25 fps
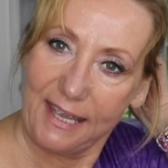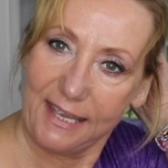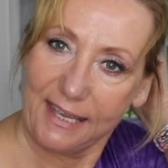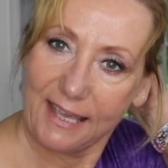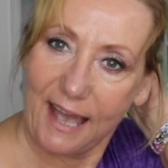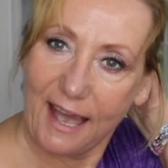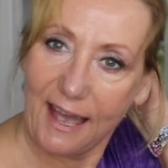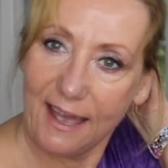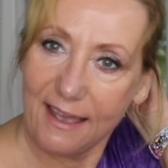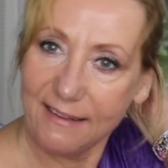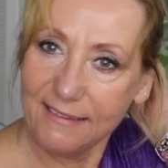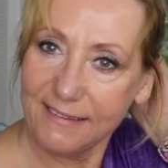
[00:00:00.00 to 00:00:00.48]
Hey
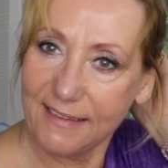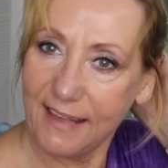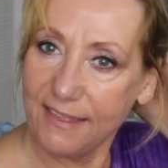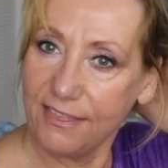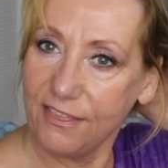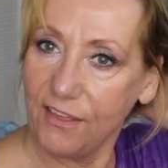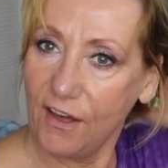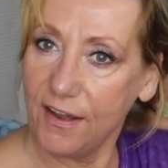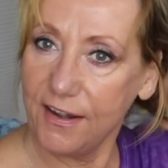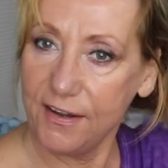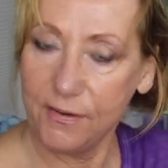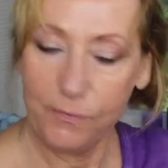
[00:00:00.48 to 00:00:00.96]
guys,
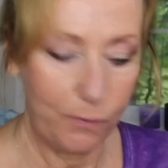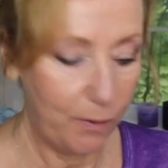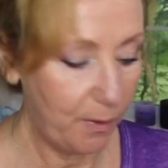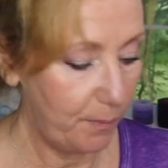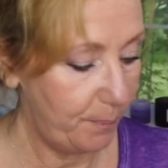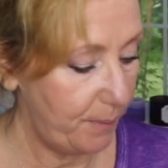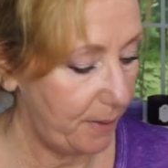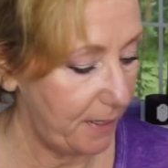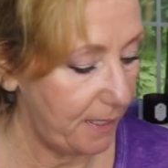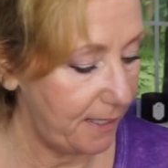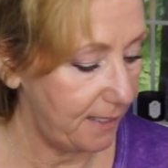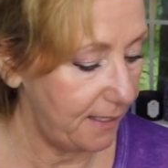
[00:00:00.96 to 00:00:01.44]
I thought it
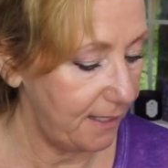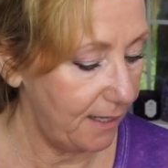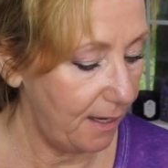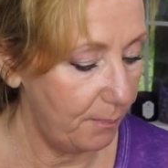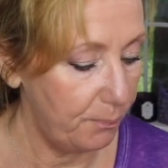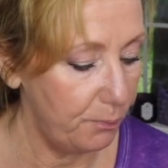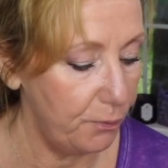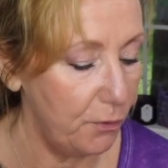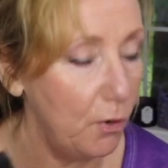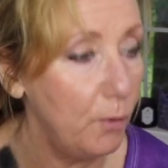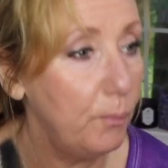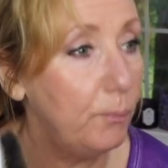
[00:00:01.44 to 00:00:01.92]
would be
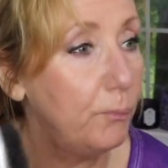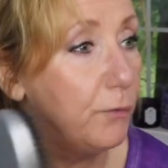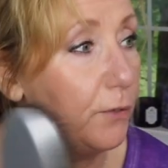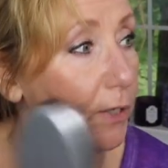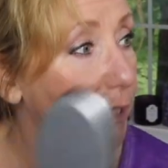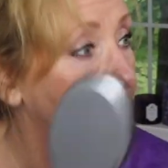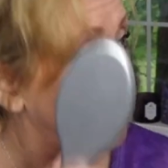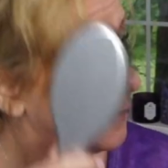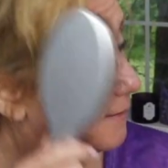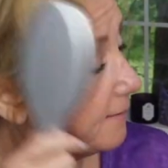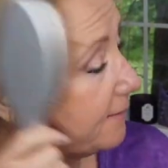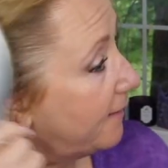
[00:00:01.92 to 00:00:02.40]

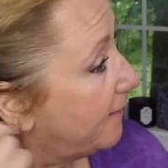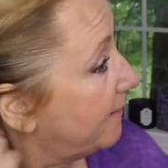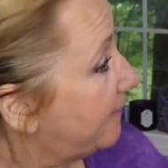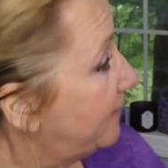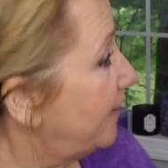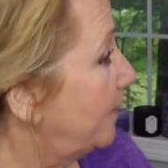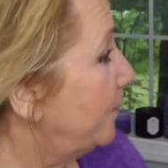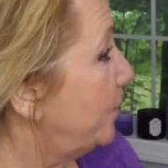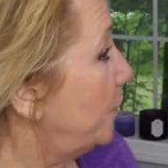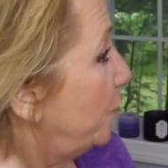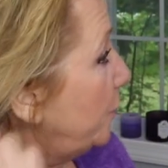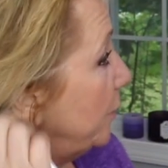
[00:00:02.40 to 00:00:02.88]
appropriate
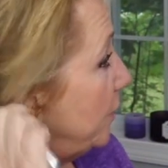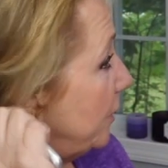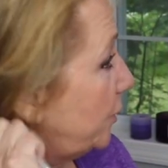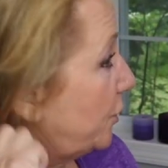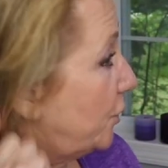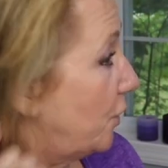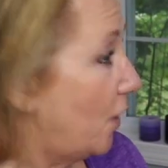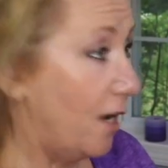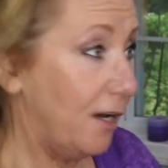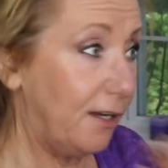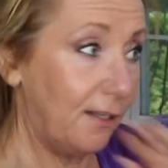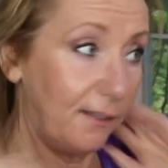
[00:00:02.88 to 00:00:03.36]
since I'm going to
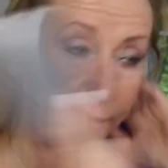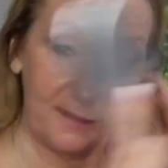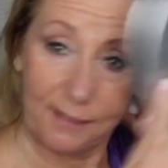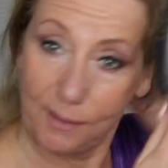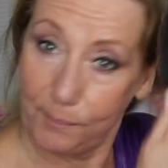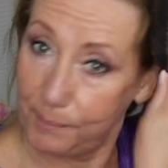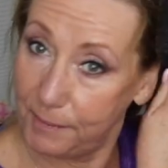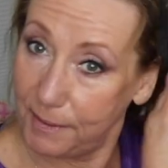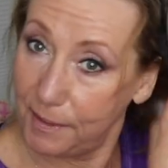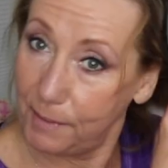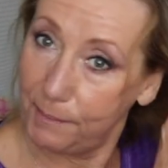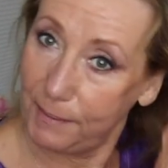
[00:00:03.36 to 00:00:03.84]
talk a
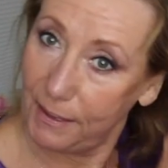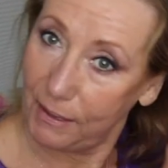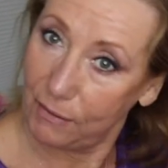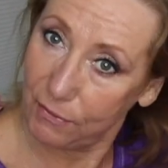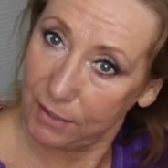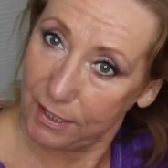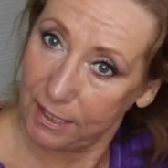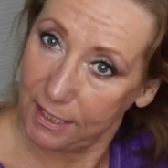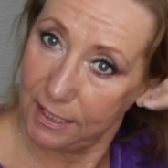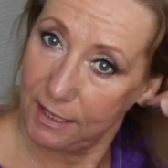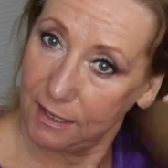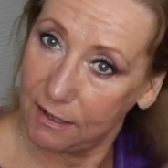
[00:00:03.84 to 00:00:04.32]
little bit
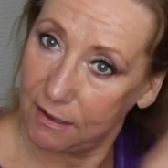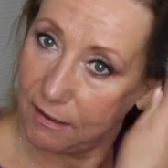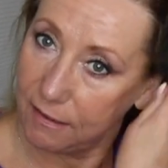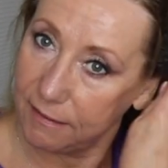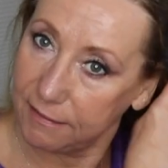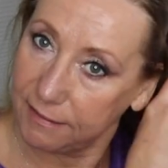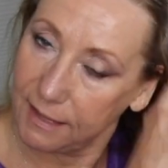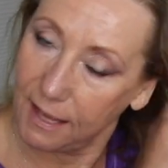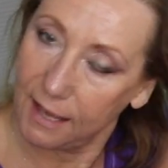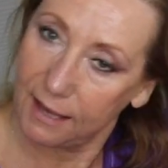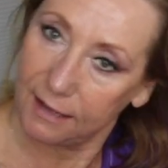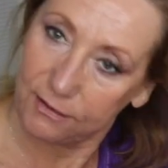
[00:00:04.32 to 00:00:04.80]
about hair
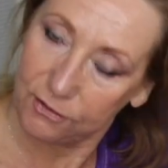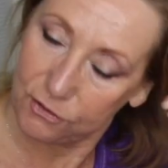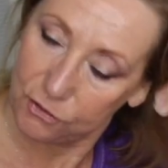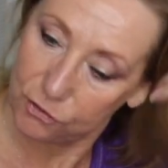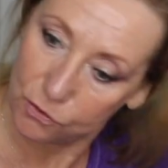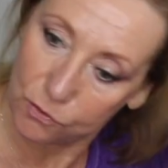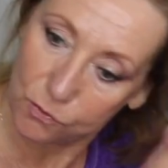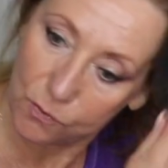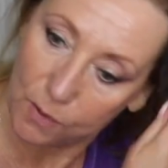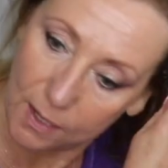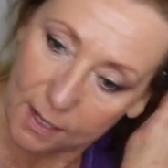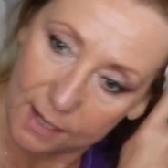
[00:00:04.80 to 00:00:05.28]
that
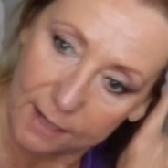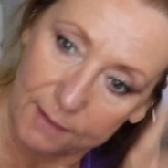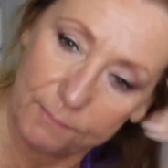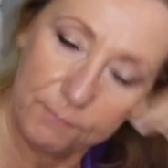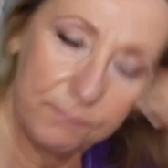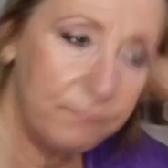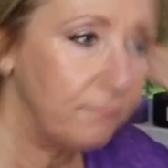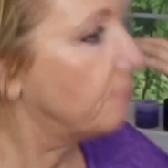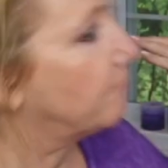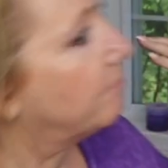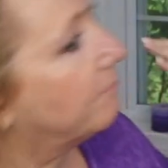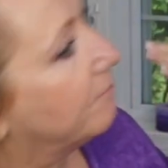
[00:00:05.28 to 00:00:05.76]
you
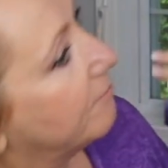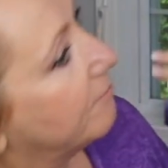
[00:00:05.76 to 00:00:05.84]
um,